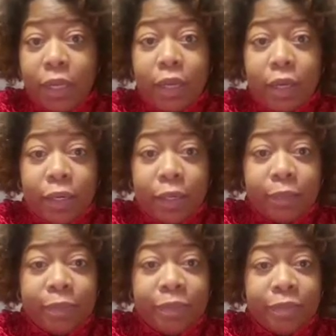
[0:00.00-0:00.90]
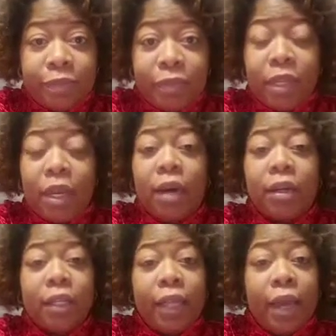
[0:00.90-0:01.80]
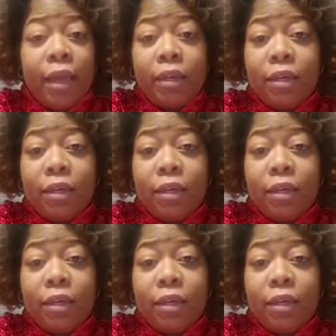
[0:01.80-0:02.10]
All of that.